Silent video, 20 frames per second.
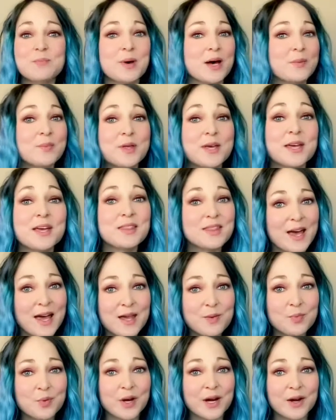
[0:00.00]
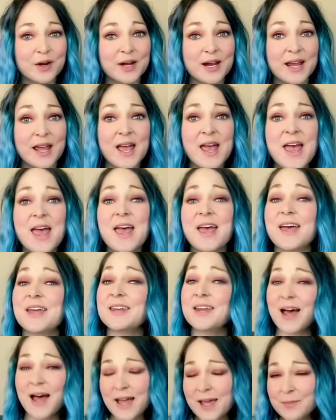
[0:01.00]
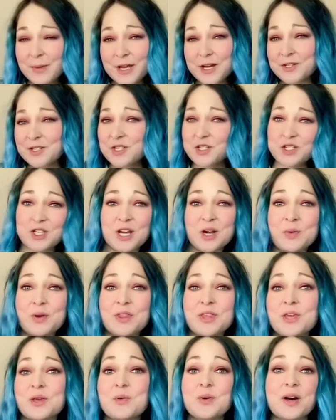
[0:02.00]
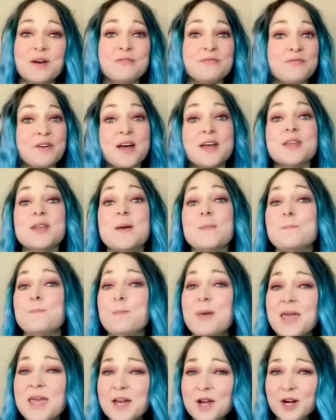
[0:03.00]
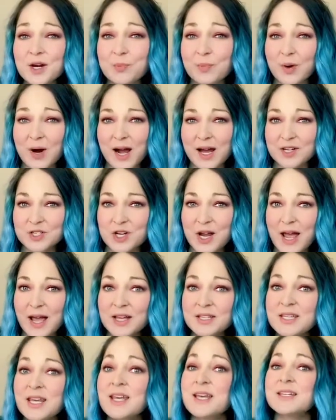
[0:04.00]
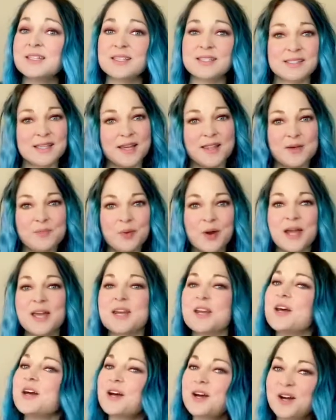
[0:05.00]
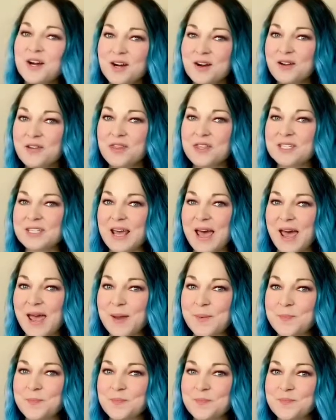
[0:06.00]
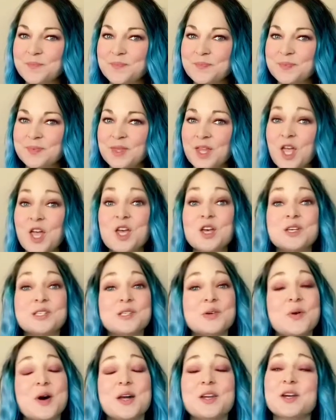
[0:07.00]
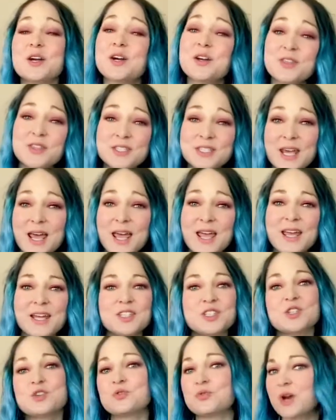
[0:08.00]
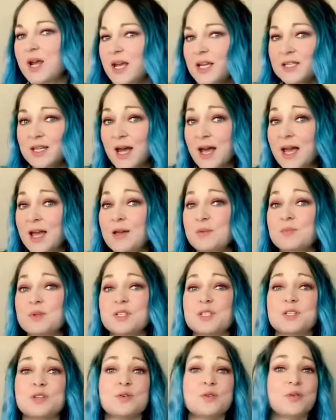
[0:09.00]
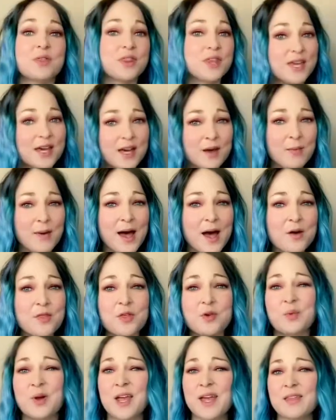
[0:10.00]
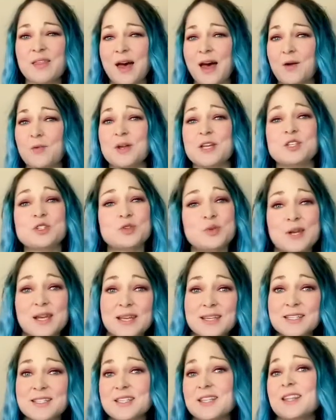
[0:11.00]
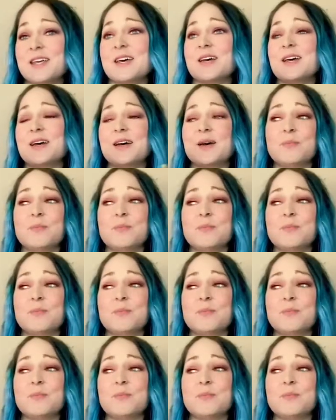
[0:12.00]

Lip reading: Public Library, and I'm here to share with you a fun maker project to celebrate Earth Day. So on Earth Day, it's a great time to think about the way that we treat the